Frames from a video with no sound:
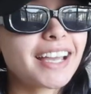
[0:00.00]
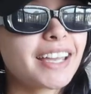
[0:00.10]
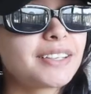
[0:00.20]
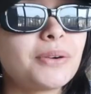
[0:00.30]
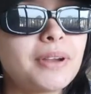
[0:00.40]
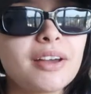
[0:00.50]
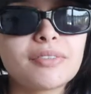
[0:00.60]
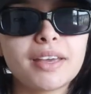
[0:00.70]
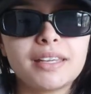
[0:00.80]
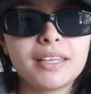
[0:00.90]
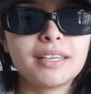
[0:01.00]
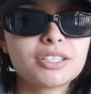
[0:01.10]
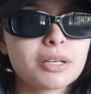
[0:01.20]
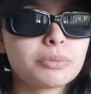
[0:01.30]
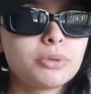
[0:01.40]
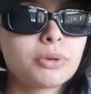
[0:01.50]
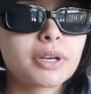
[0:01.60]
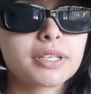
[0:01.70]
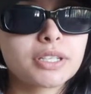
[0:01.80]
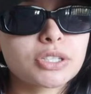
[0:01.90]
I don't have any shampoo or
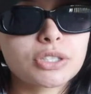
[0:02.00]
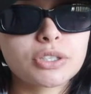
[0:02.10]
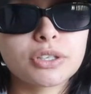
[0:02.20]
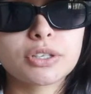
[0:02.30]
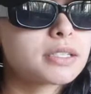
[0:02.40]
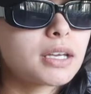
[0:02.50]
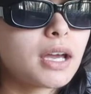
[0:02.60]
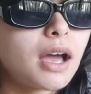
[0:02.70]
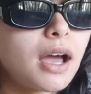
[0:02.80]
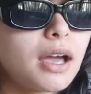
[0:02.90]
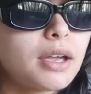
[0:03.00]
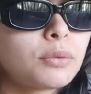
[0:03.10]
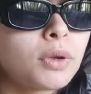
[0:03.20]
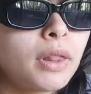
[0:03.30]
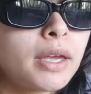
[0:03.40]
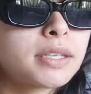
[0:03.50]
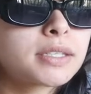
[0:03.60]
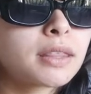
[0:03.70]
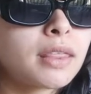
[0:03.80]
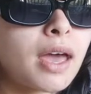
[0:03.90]
conditioner. I
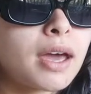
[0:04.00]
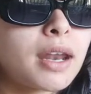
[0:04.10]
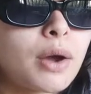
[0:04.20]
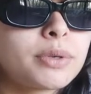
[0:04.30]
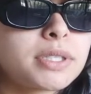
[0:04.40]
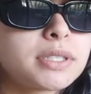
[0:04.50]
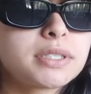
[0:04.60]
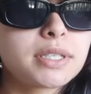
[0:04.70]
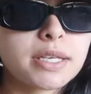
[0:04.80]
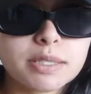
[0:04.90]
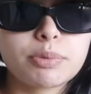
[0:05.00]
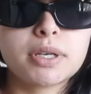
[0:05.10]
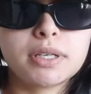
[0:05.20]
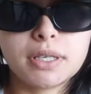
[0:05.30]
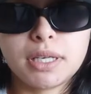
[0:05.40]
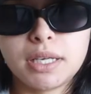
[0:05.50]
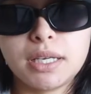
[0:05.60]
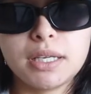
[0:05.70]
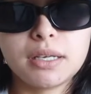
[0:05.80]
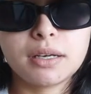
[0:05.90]
realized that I was in desperate
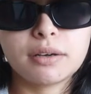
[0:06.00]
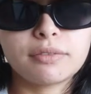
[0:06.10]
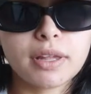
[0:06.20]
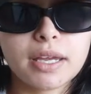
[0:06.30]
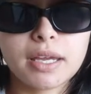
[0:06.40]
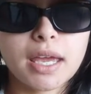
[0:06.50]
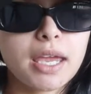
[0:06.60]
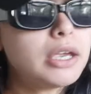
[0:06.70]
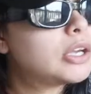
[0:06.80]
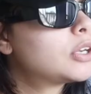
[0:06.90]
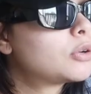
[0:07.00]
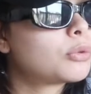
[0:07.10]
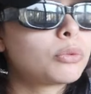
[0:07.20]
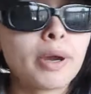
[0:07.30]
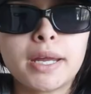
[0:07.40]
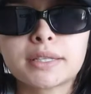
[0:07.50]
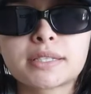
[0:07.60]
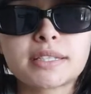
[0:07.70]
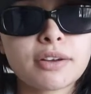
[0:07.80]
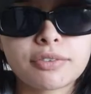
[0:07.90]
need of like a great
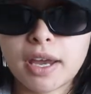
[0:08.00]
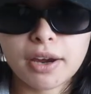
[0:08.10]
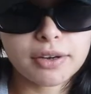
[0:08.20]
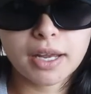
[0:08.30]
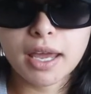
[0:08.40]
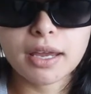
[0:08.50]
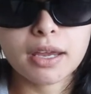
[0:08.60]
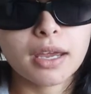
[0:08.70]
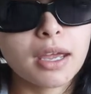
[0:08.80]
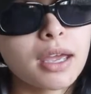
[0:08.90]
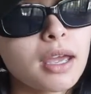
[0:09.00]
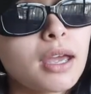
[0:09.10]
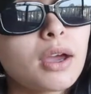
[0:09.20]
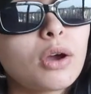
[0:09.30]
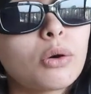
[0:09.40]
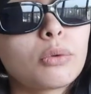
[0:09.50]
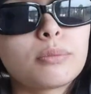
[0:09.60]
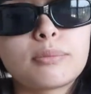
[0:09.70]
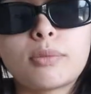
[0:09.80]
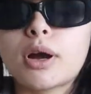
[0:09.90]
self-care day.
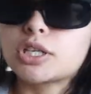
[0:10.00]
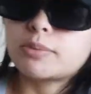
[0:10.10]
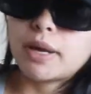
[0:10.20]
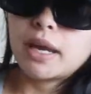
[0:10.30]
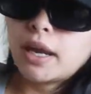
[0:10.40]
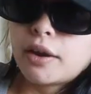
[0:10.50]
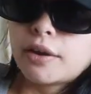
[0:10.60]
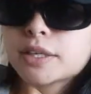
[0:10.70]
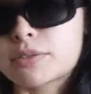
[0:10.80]
Washing my hair,